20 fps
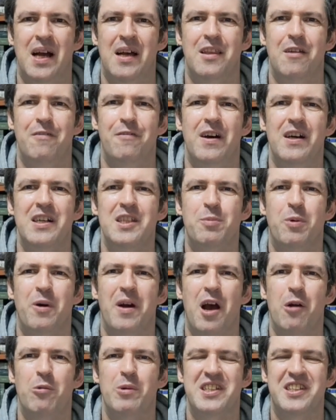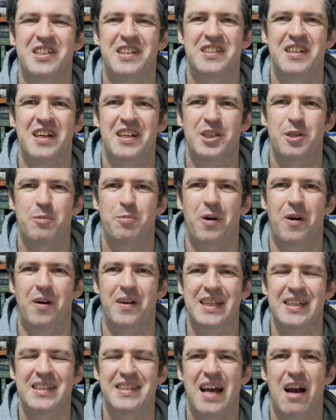The first point I wish to touch
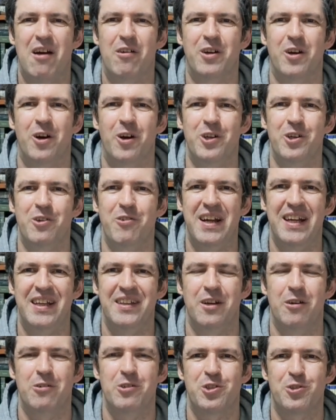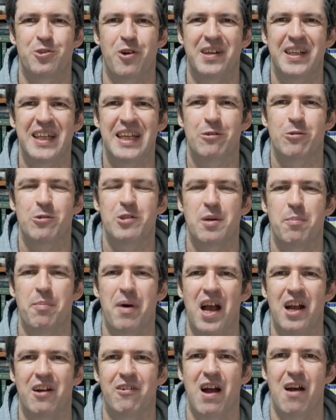upon is how Concrete, though strongly
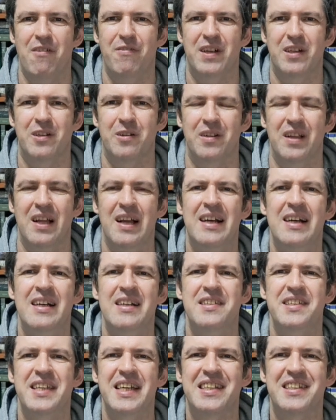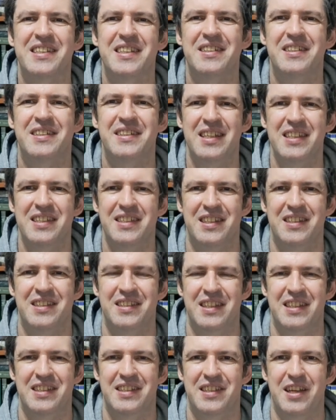autobiographical, seeks to
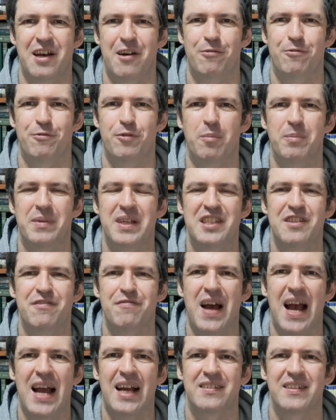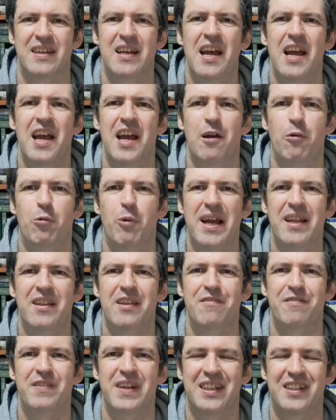distance itself from this fact in a way
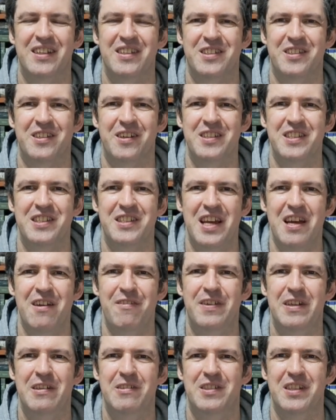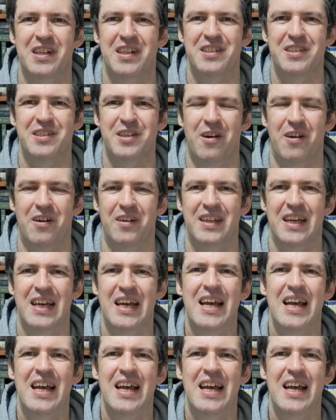that Wittgenstein's nephew does not.